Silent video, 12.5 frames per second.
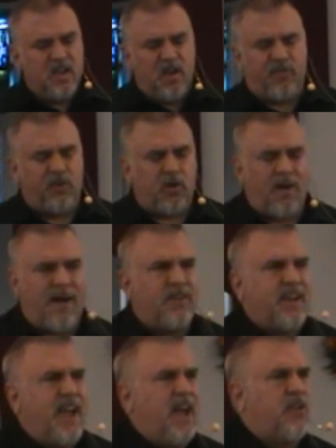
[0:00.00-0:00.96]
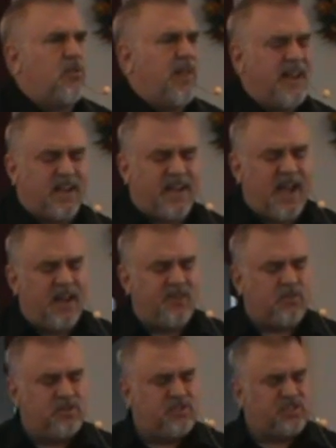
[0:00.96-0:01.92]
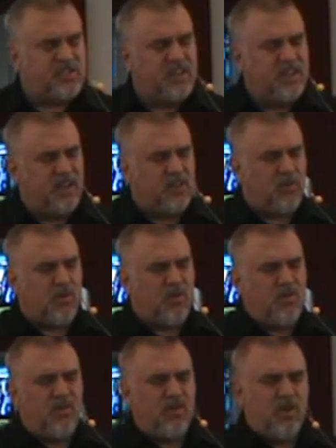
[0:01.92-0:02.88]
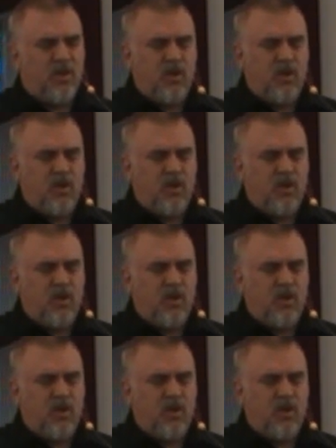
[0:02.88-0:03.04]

If you don't have a candle, light a candle and just say, hey, Lord,